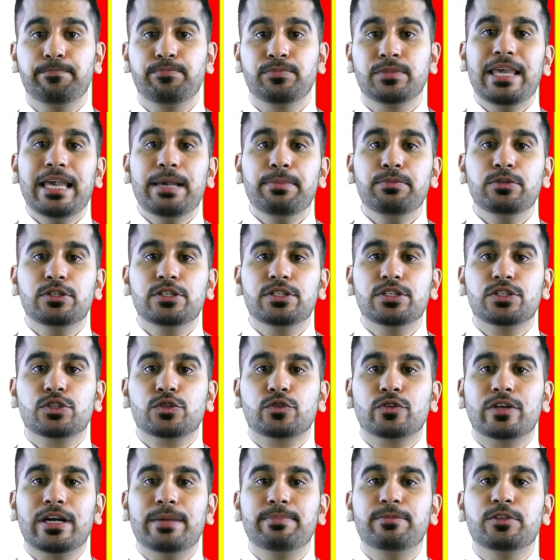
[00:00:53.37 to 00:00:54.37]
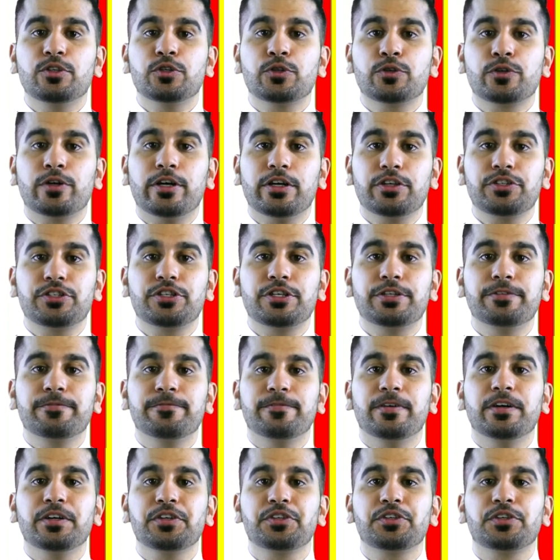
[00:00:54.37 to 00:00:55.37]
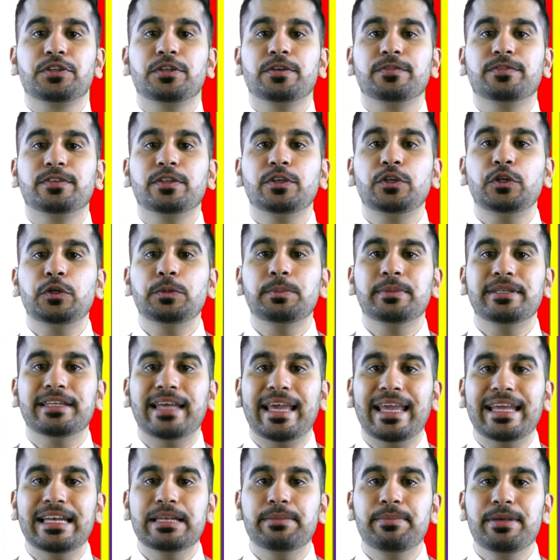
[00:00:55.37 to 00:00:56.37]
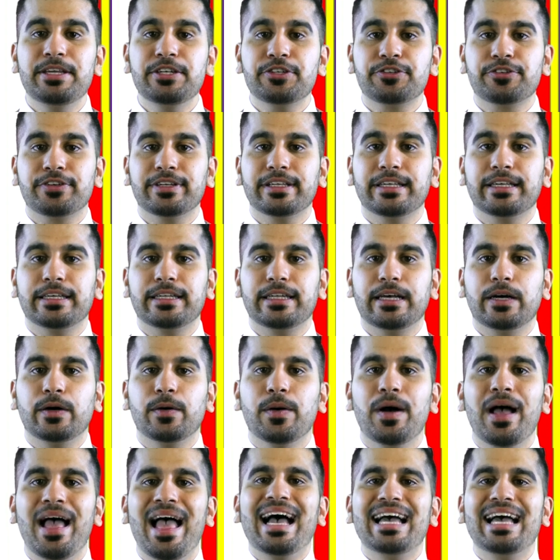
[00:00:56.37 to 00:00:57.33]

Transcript: be able to describe the structure and function of the human alimentary canal,